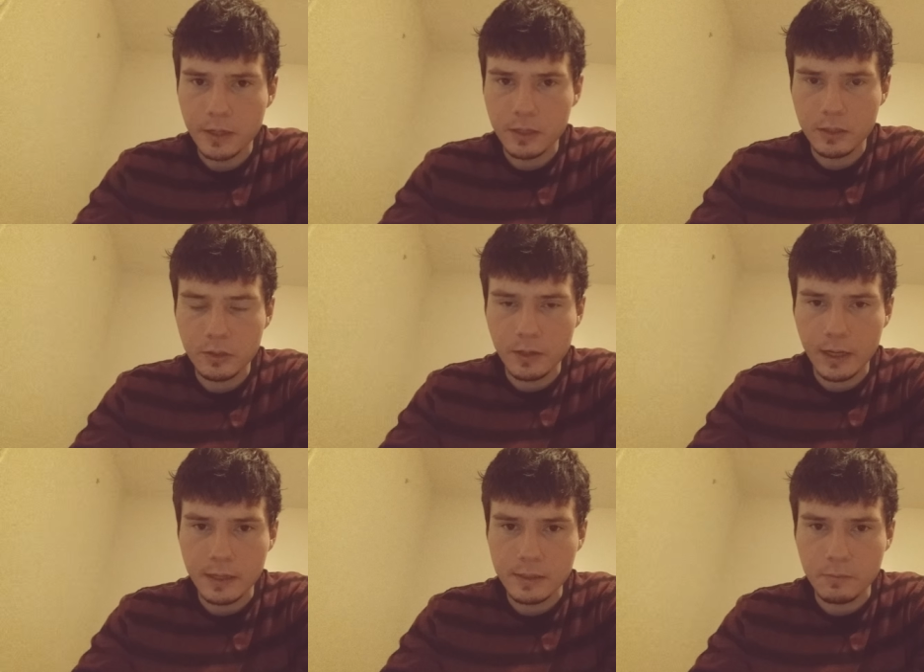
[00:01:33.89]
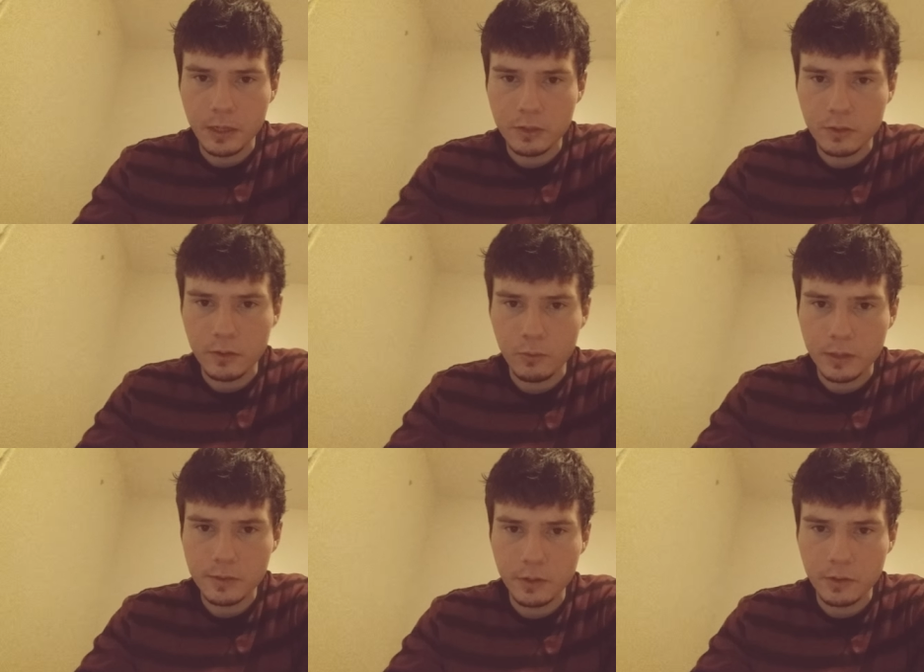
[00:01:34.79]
I could teach you guys and make sure it works for